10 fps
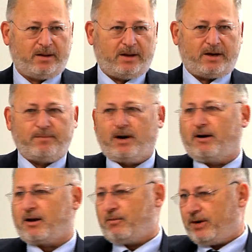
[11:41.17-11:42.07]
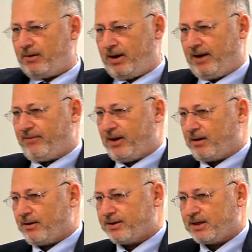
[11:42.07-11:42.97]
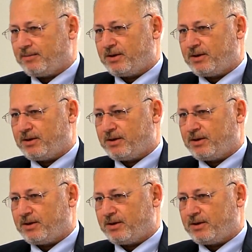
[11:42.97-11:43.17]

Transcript: In America, we don't have that concept.